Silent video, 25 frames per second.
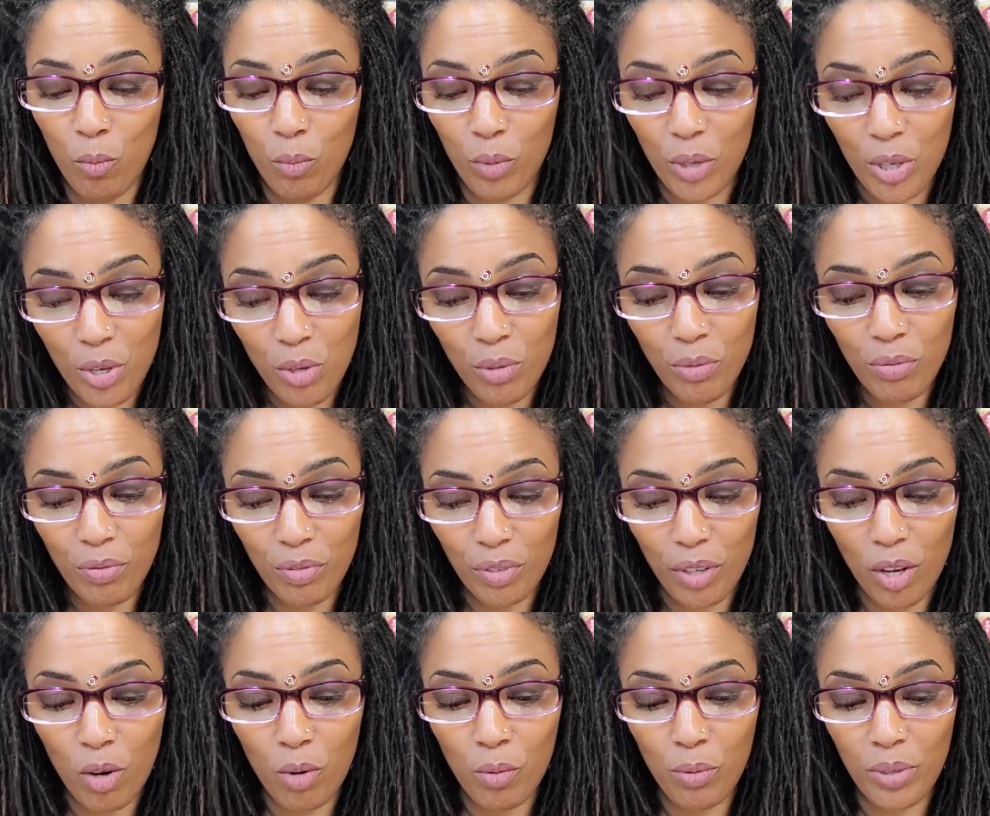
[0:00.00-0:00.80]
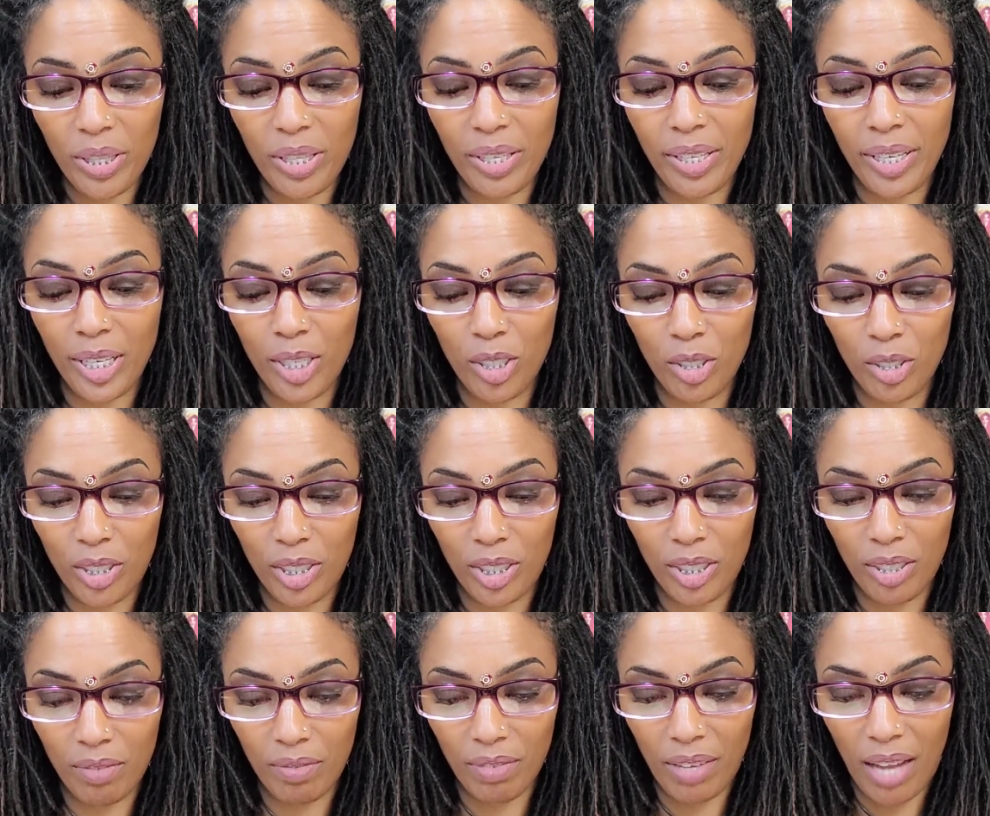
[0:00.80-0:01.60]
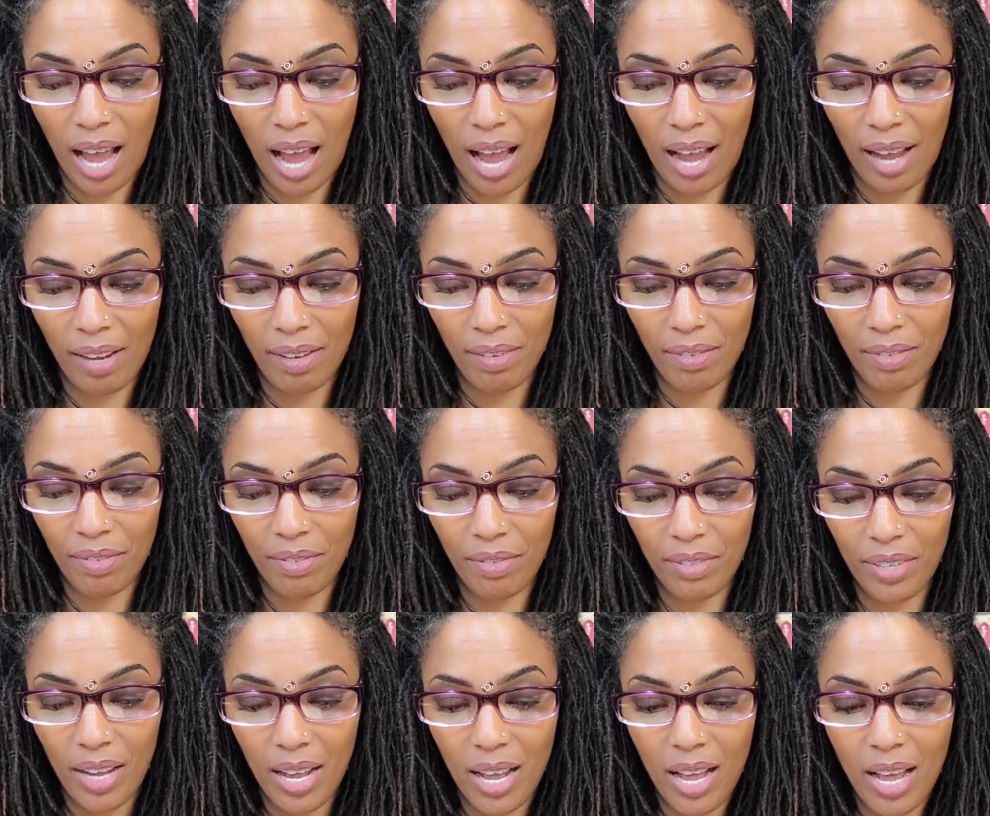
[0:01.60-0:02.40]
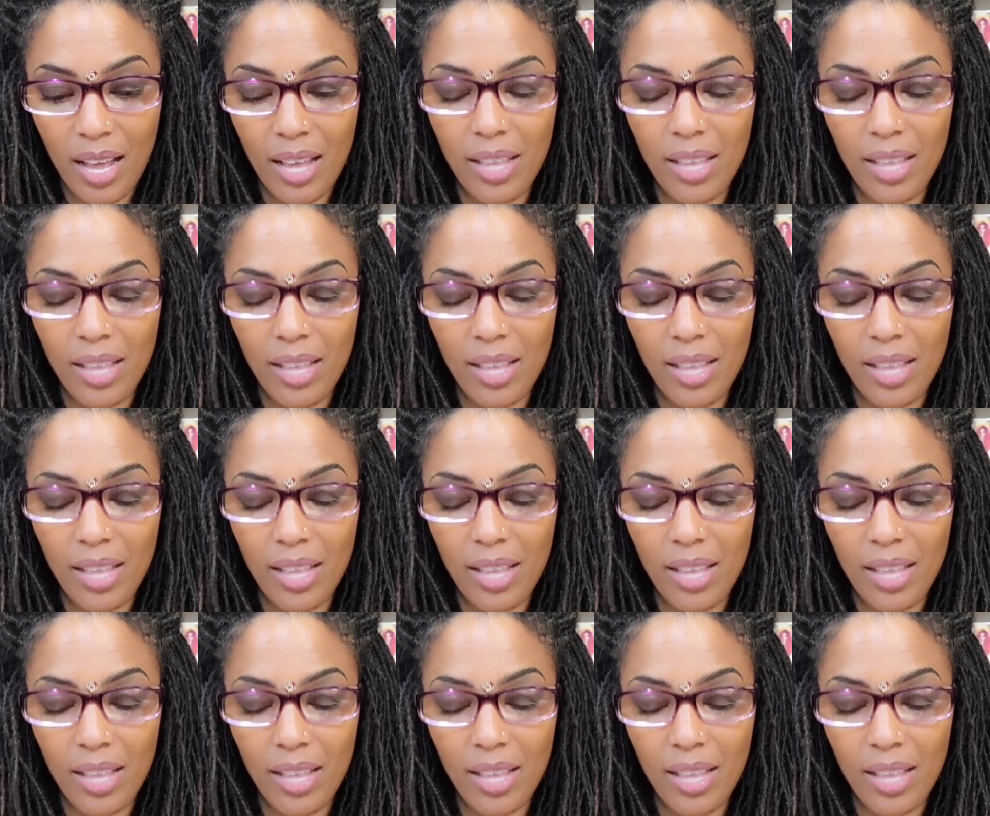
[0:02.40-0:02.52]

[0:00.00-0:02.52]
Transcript: When you flow with the energy of life,